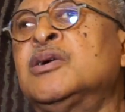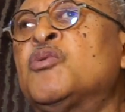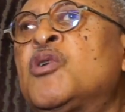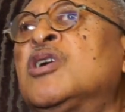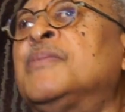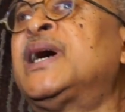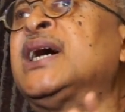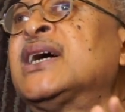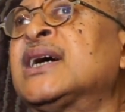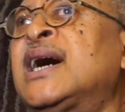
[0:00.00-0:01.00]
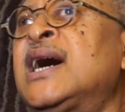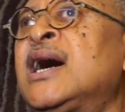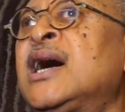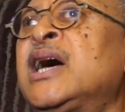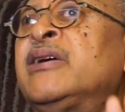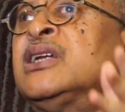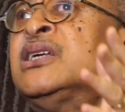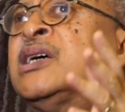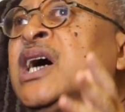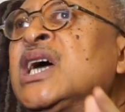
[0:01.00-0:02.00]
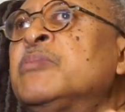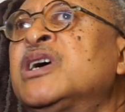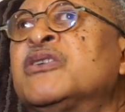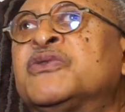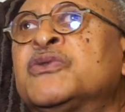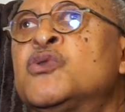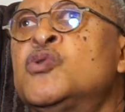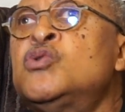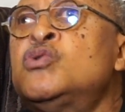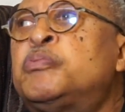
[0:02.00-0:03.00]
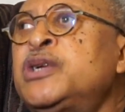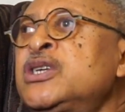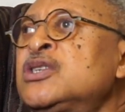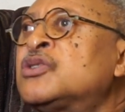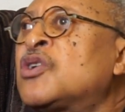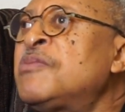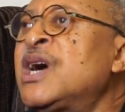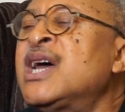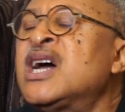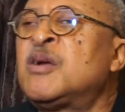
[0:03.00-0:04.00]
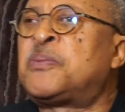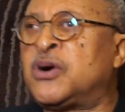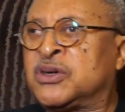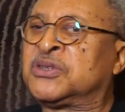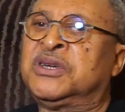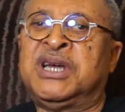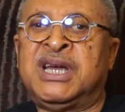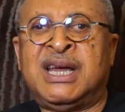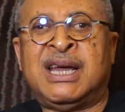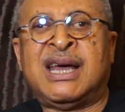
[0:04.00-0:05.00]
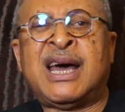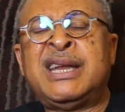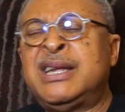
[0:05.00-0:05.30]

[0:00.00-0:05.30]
World Bank, IMF, who please come and help us. And